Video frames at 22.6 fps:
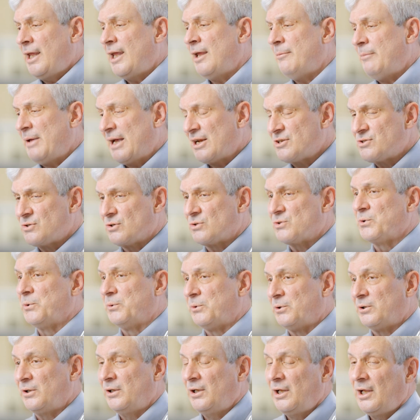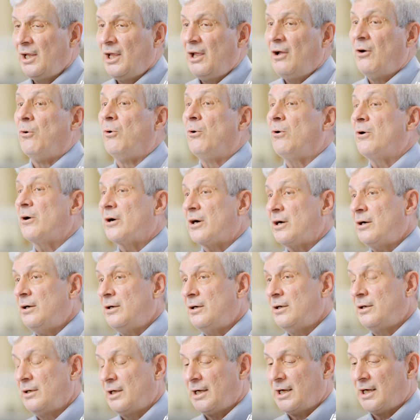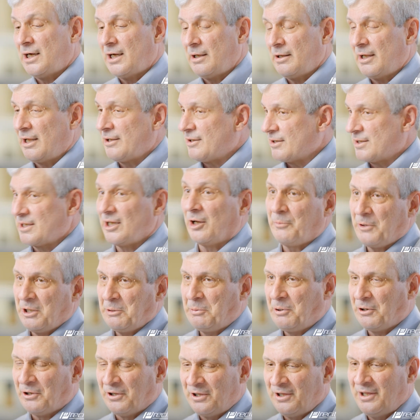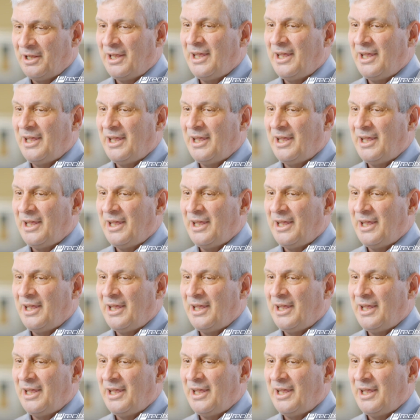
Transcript: and match the tool. Or uh, I could tell people